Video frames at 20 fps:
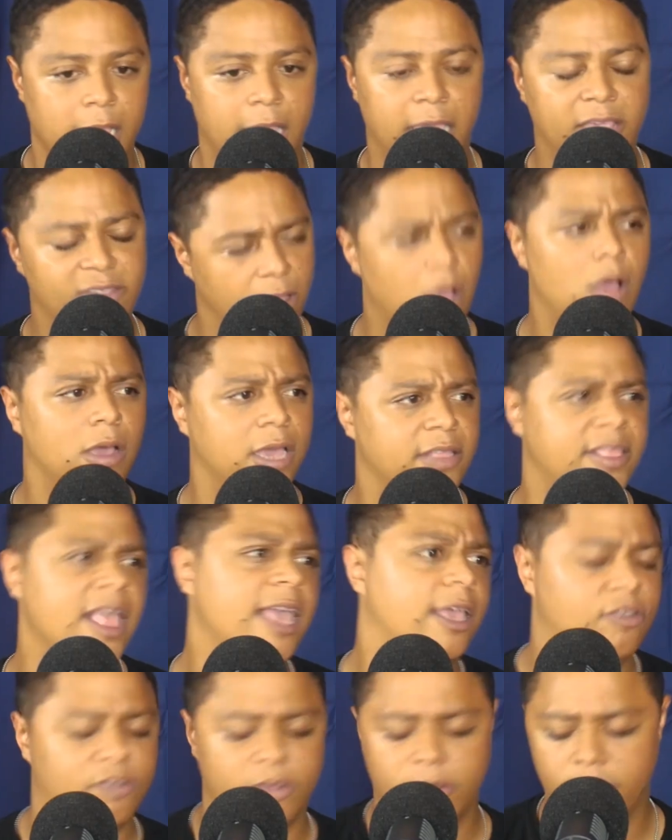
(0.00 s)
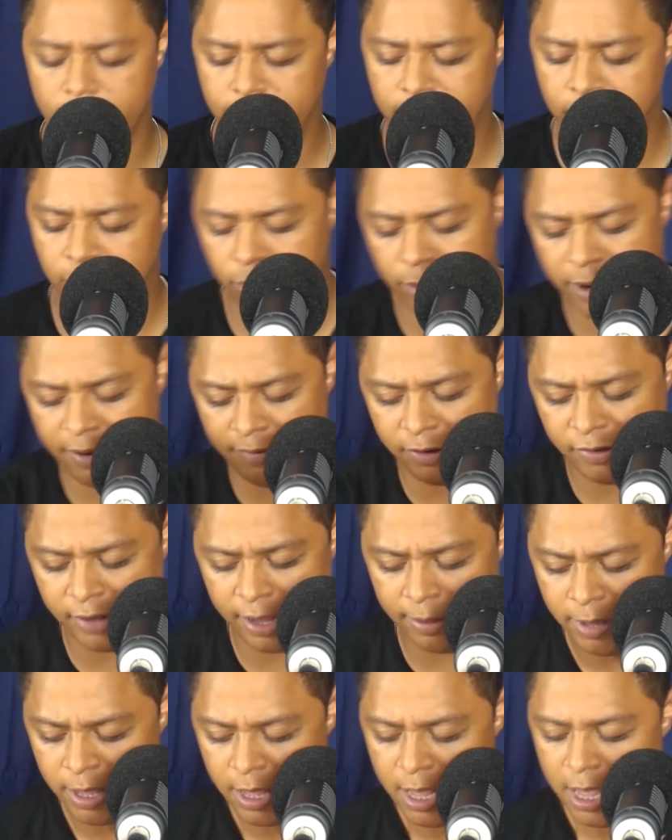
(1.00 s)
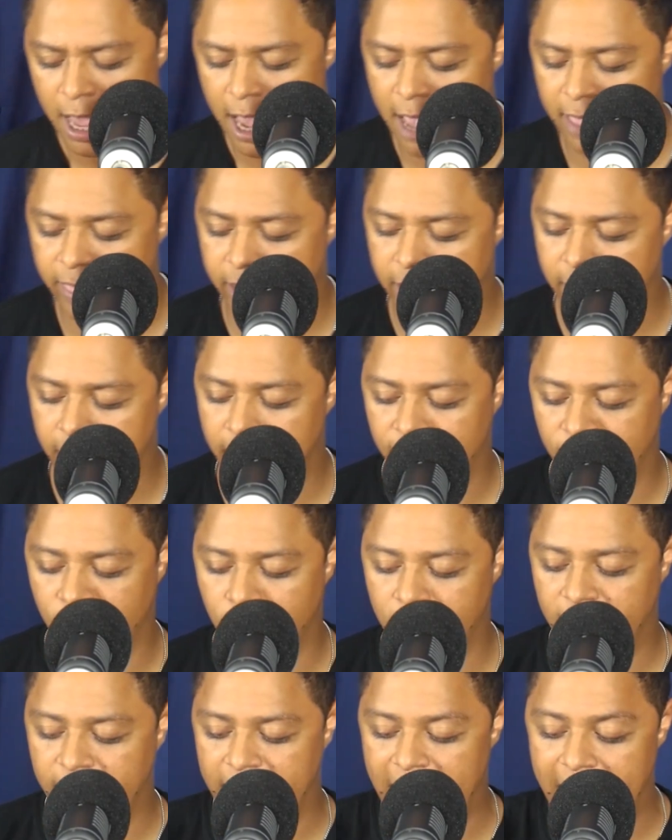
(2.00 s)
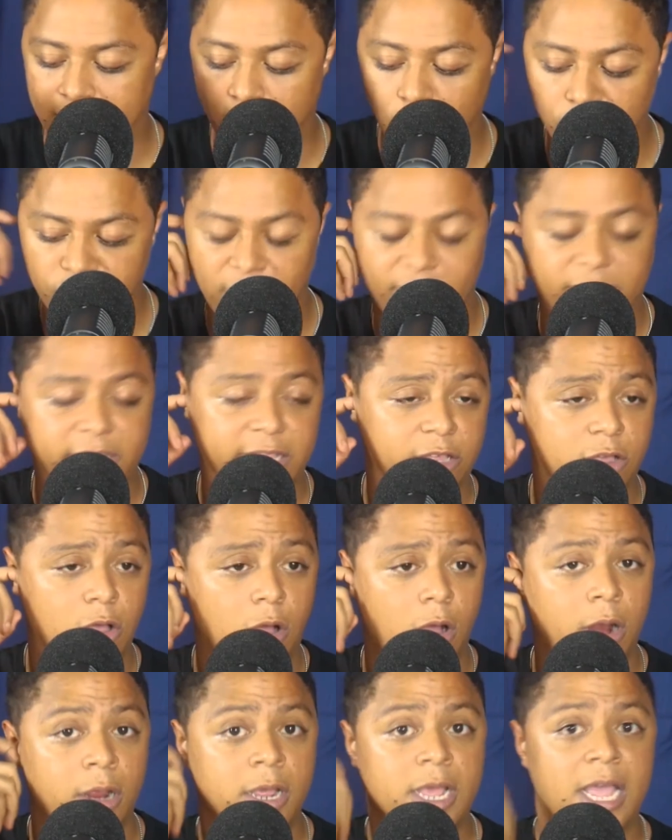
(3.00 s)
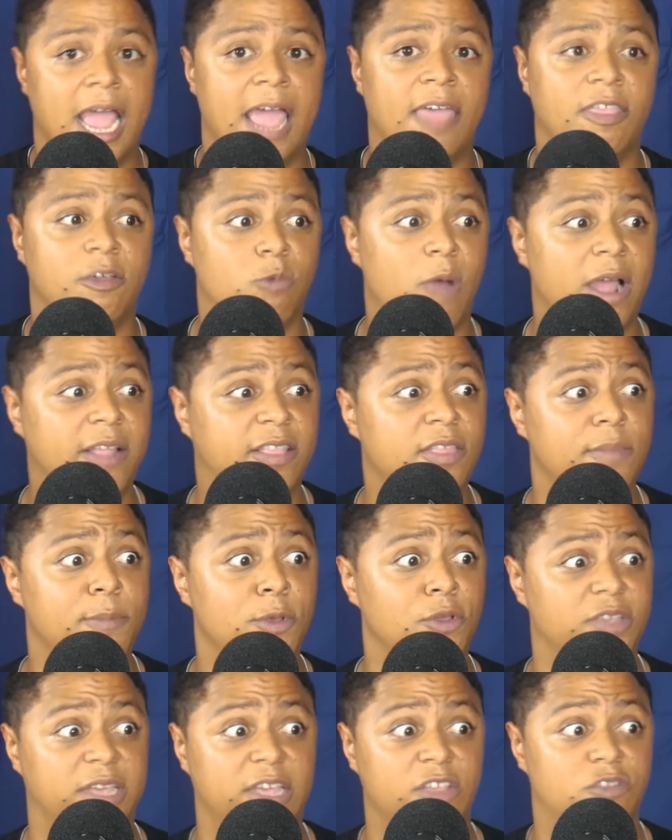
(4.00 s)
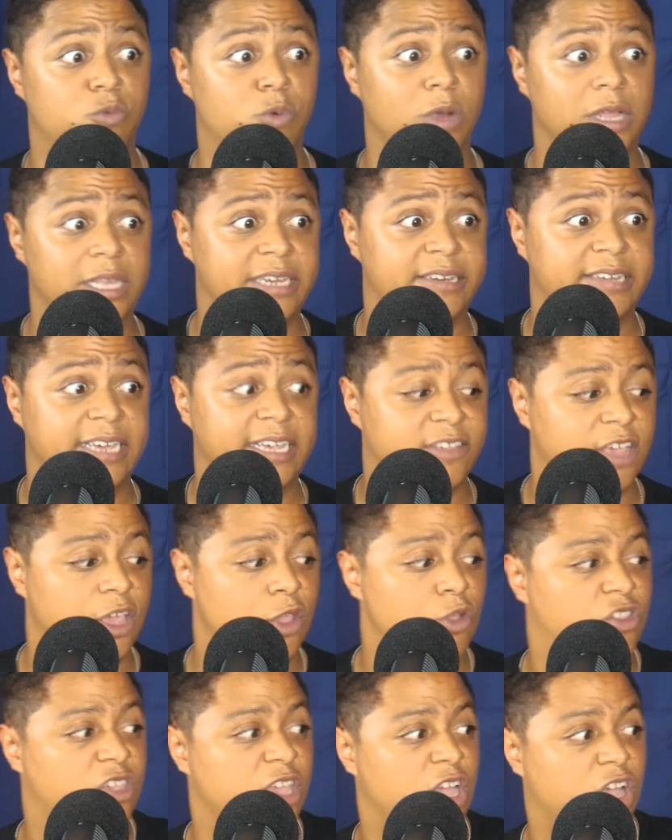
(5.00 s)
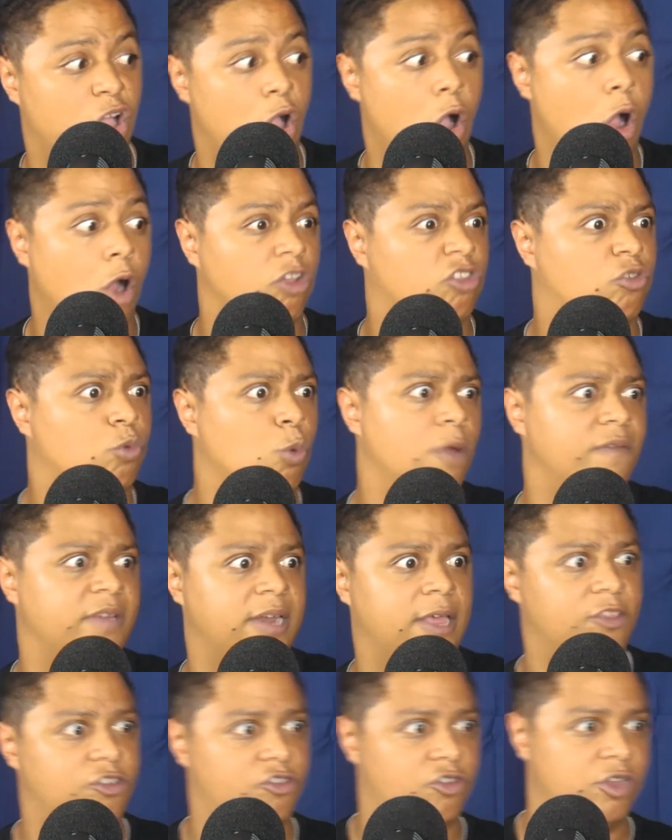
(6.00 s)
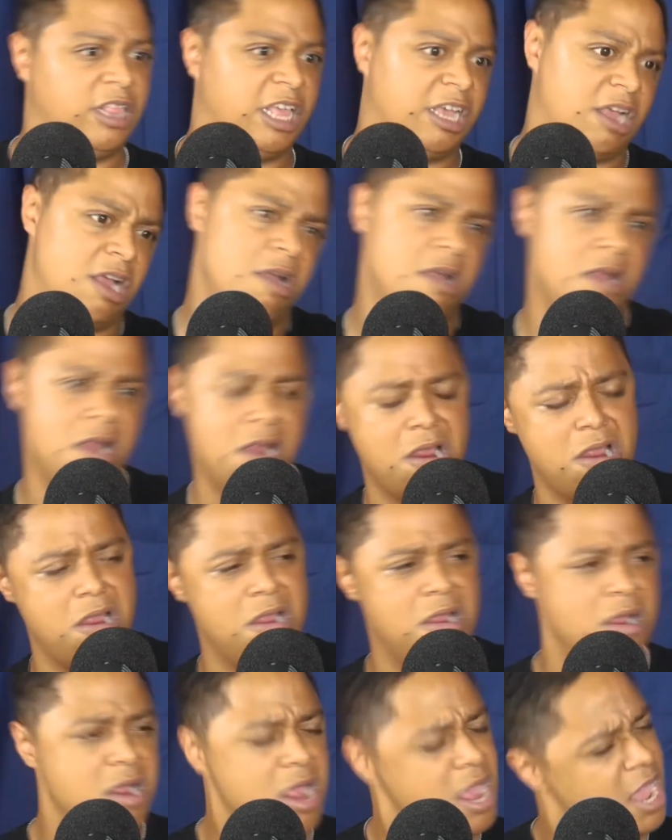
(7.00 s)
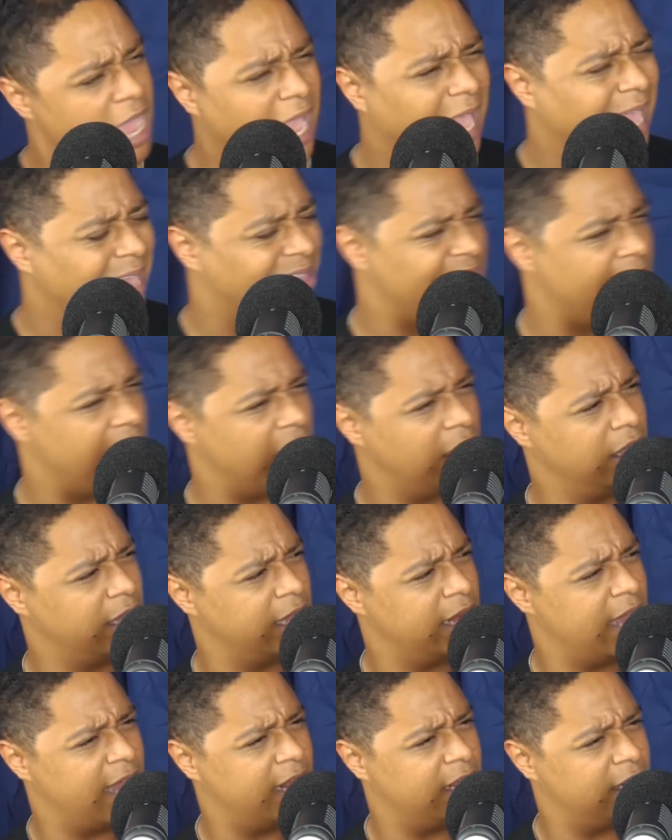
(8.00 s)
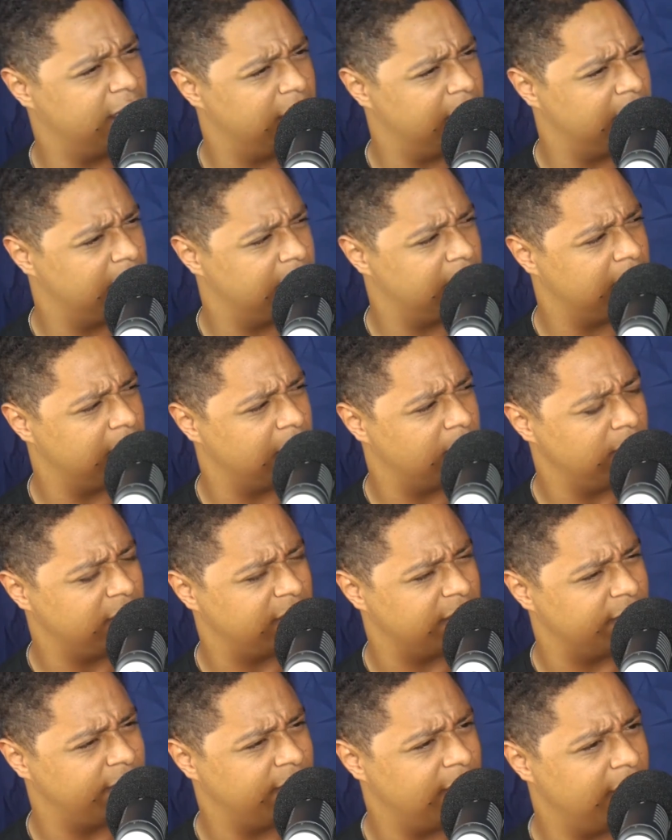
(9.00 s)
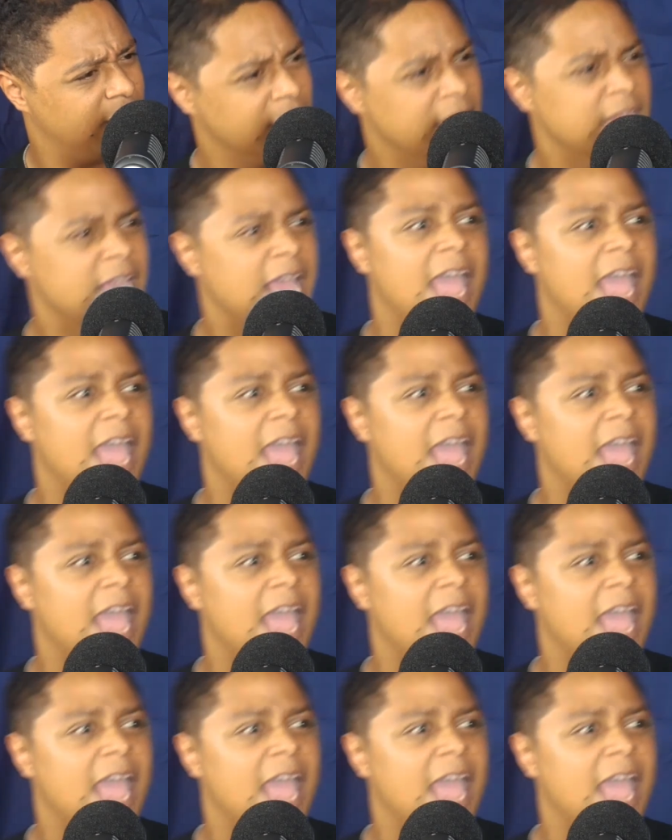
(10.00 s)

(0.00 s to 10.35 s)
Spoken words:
And he's like, oh yeah, thank you, sir. Whatever his name. And then so the guy goes off to get the car, and then right then the music gets really intense, and you see a car swerving down the street, and he's kind of looking at it. Like, what the fuck?